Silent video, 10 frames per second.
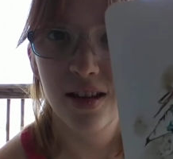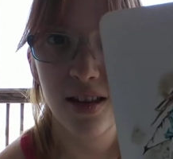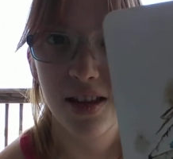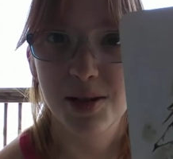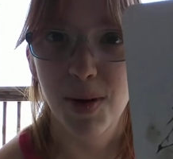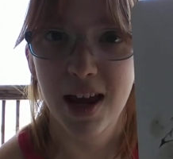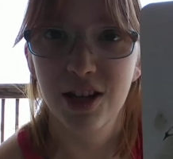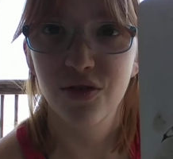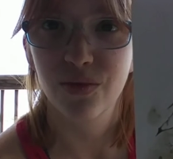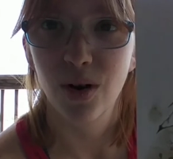this
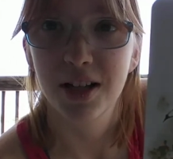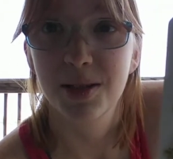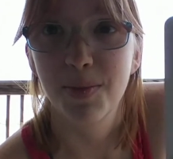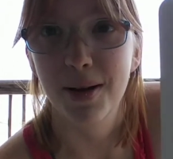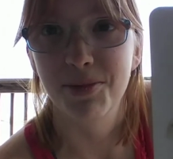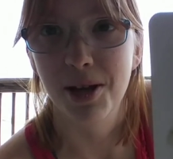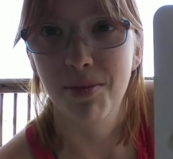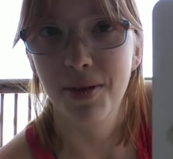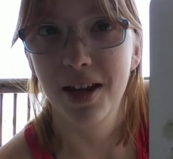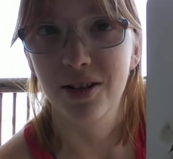page of wands pops up
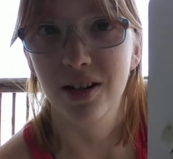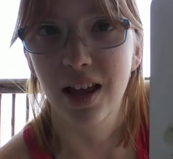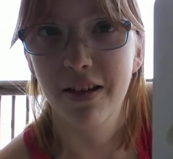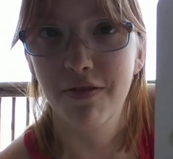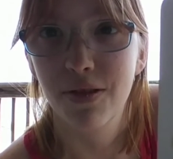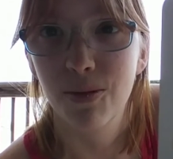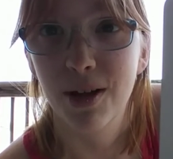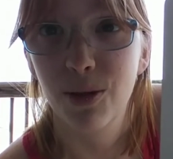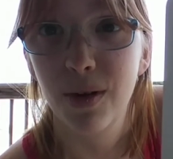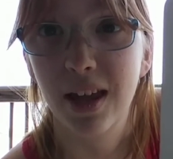in your life
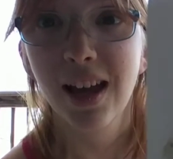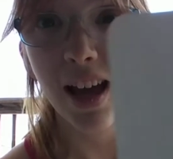throughout the week.